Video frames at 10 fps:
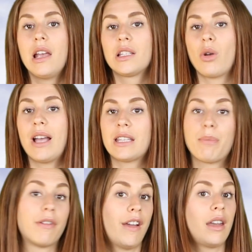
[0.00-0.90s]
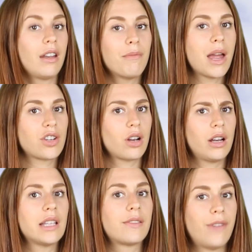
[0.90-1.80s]
so as a preventative measure
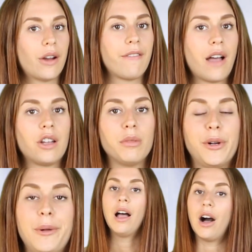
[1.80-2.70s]
it's very valuable.